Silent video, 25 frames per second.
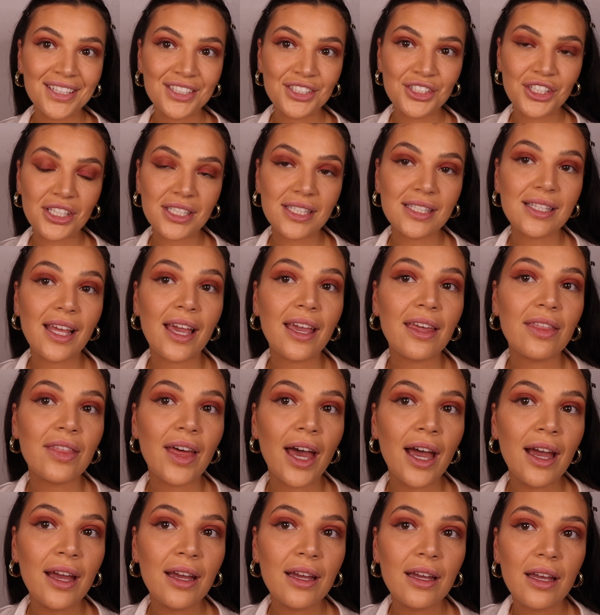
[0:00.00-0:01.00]
Just like
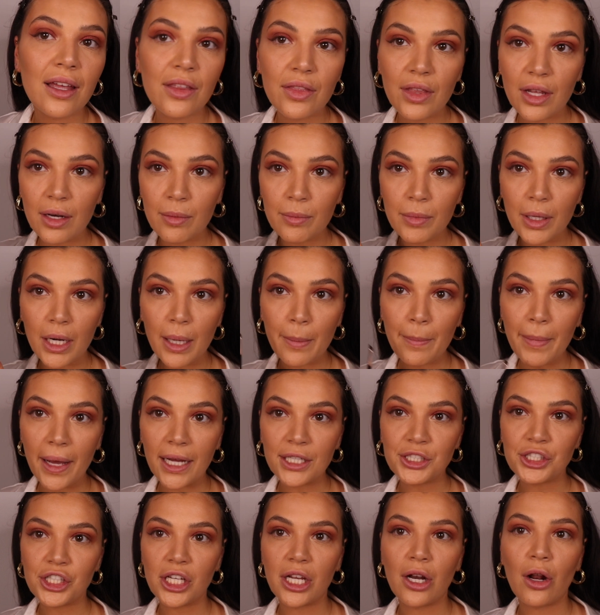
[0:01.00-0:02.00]
that, and then I'm going to
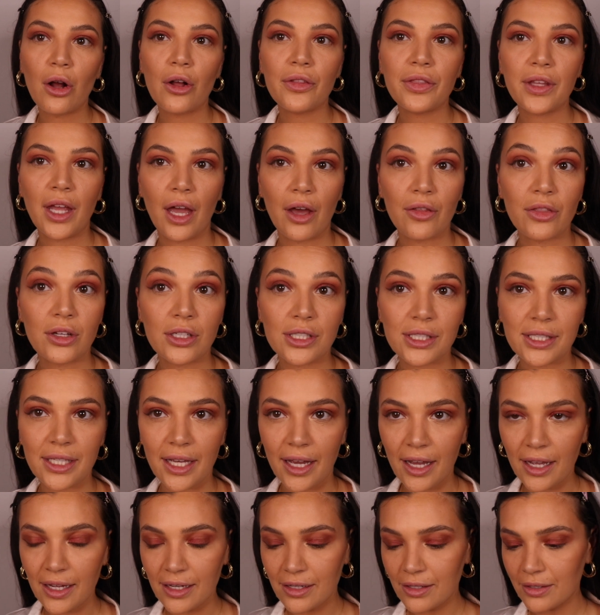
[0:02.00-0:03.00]
match it on the other
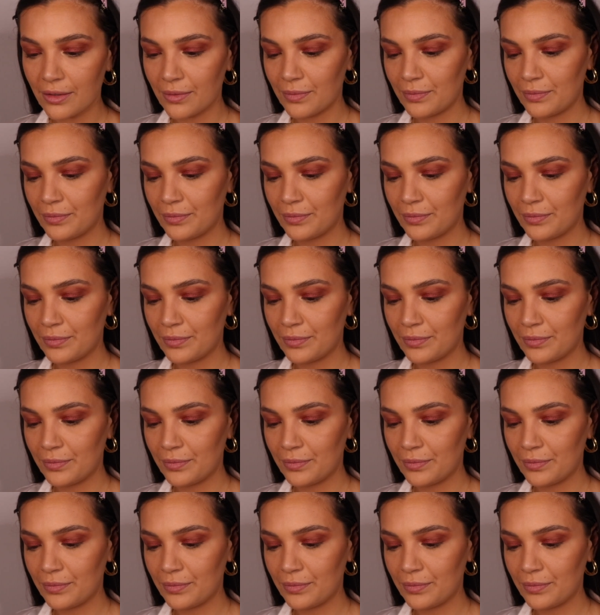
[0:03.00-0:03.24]
side.